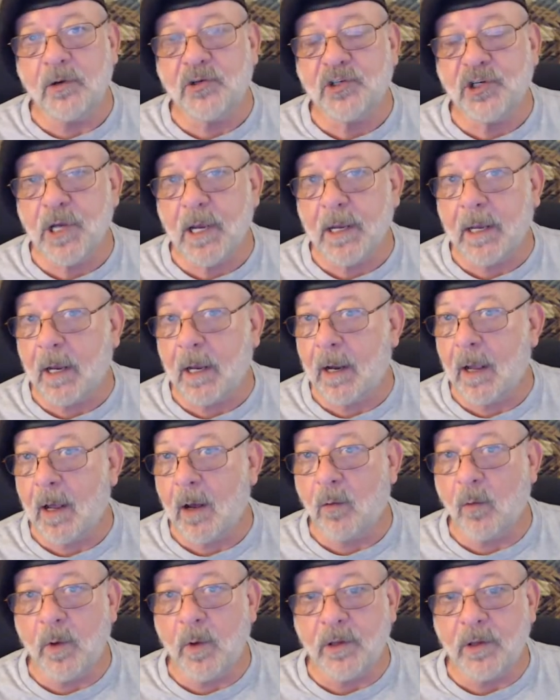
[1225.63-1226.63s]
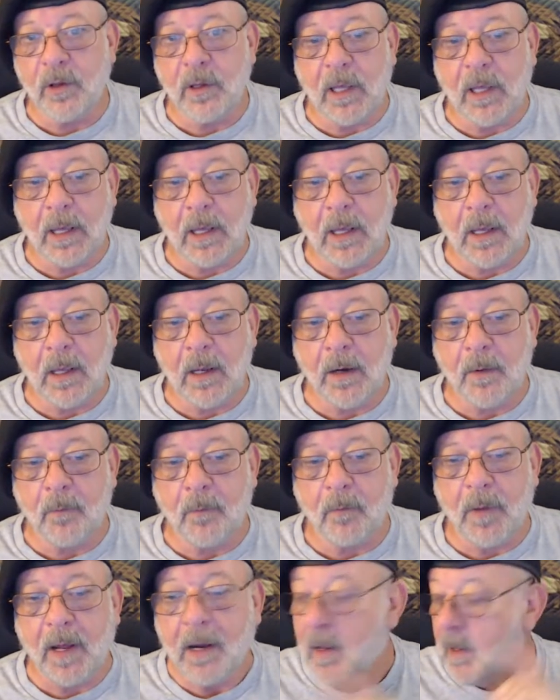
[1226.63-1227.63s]
check it out when you can.
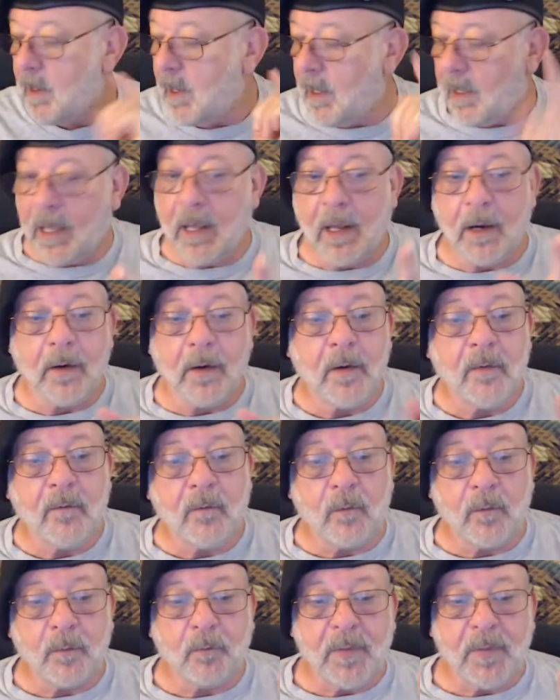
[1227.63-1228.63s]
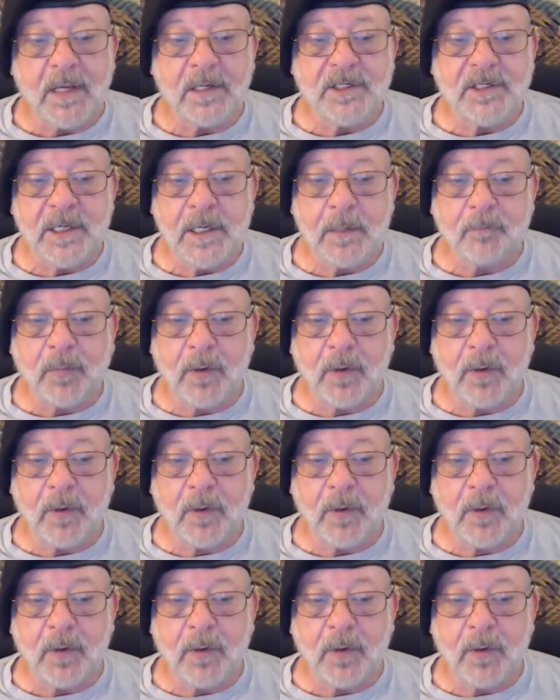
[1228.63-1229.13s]
But again, big tip